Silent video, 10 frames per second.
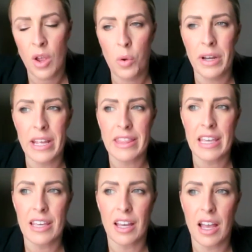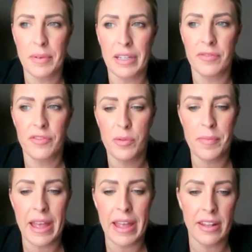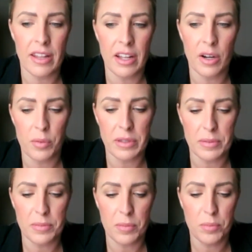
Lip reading: Well, and I think, I mean, for men, there was